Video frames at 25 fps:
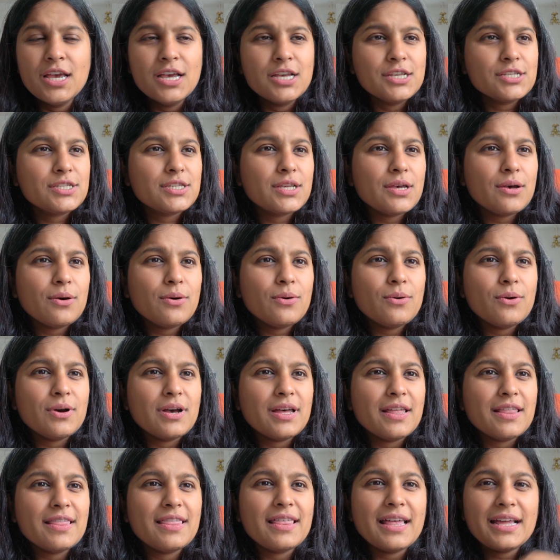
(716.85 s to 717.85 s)
So
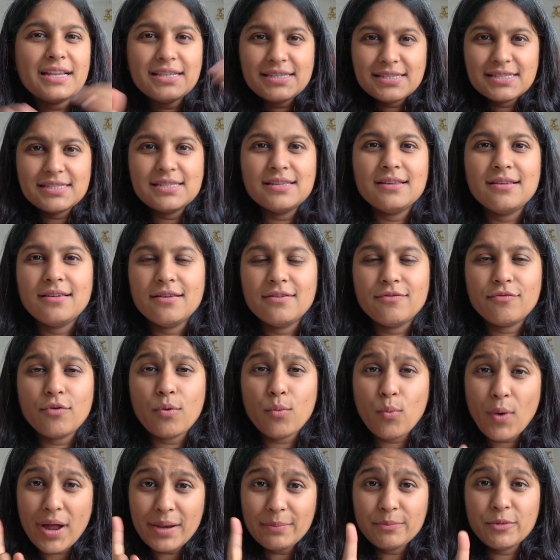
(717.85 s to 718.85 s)
that's for
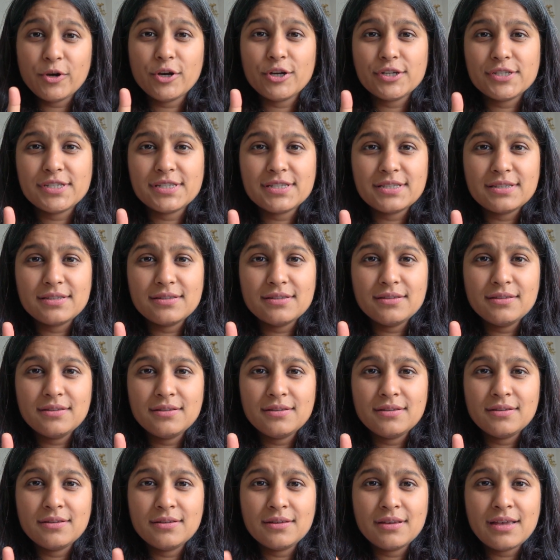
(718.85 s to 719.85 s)
one person,
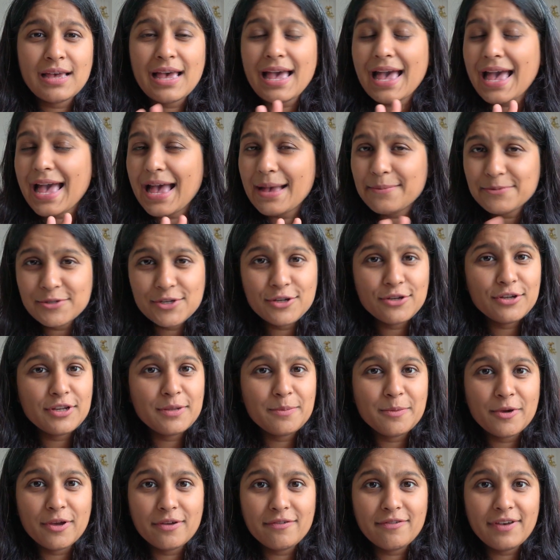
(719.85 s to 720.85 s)
absolutely
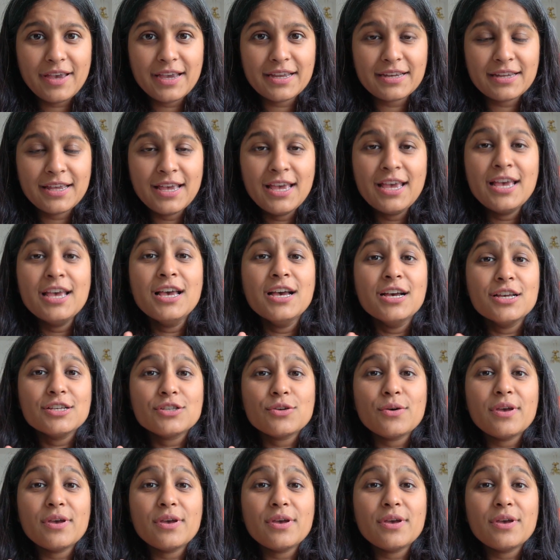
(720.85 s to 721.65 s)
perfect. So